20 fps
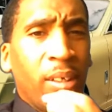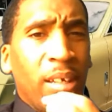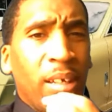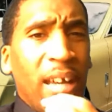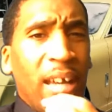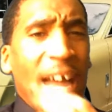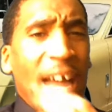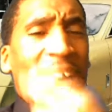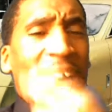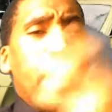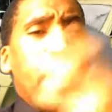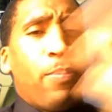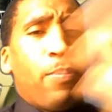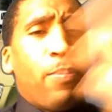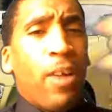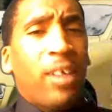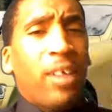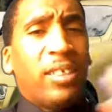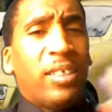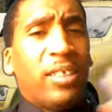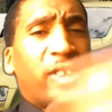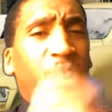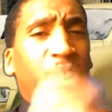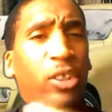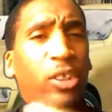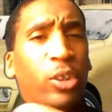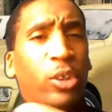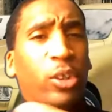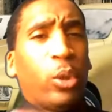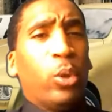I got brothers and
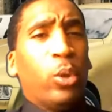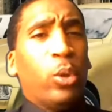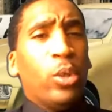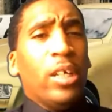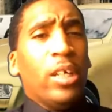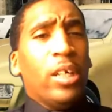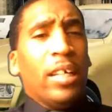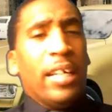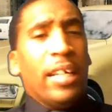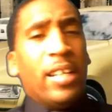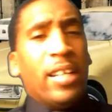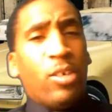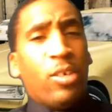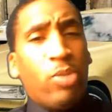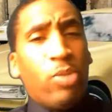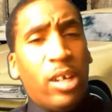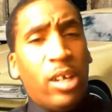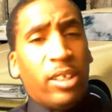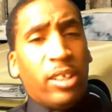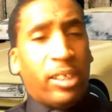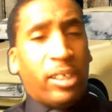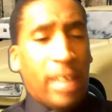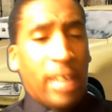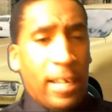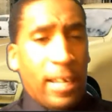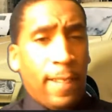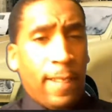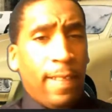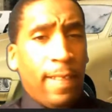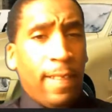sisters who in the real
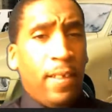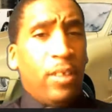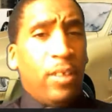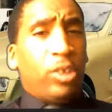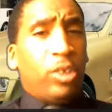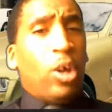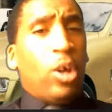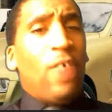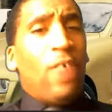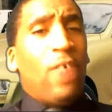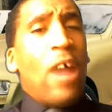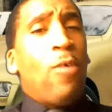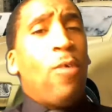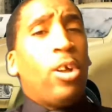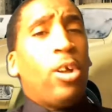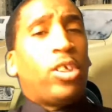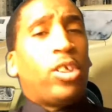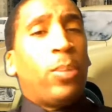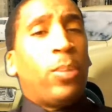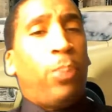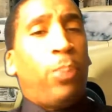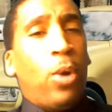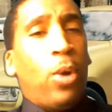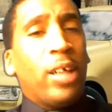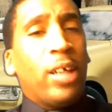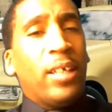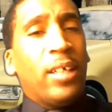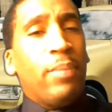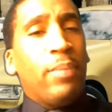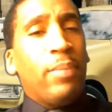estate. So if I want to
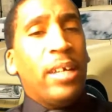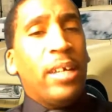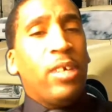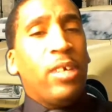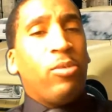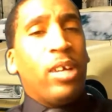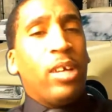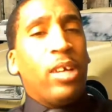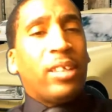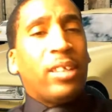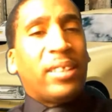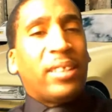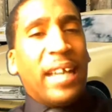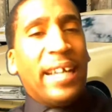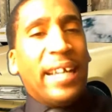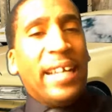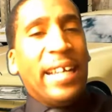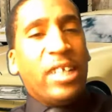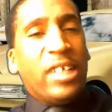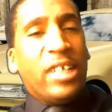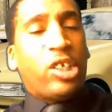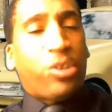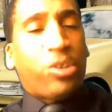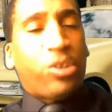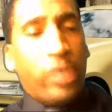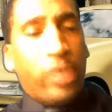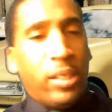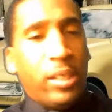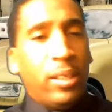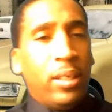support them in the real estate
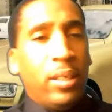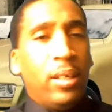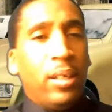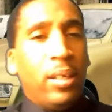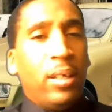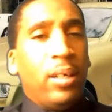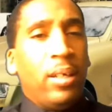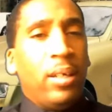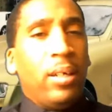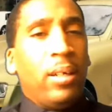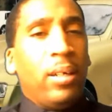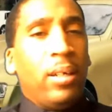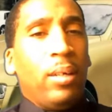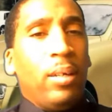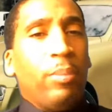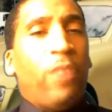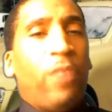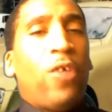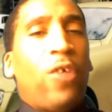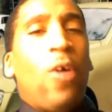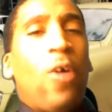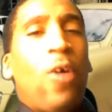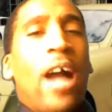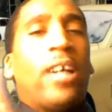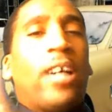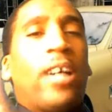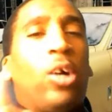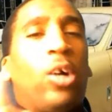industry, before I go